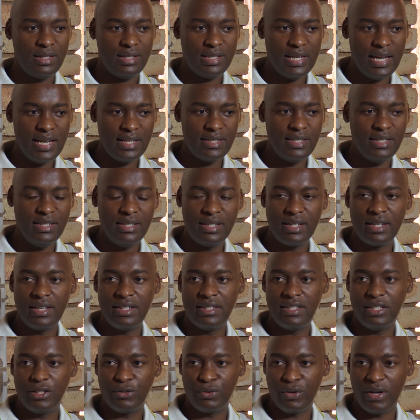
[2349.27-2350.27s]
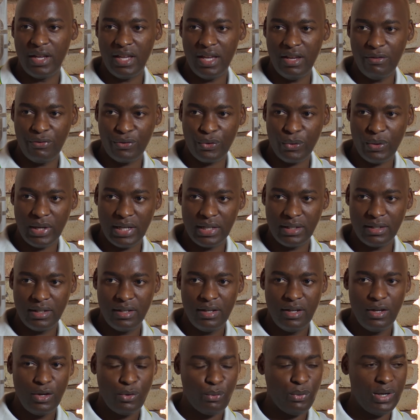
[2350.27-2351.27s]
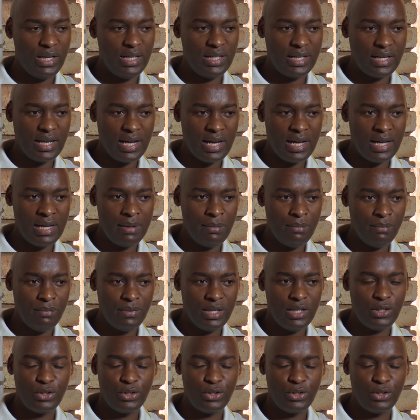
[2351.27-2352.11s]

Tax increases for everyone. When crime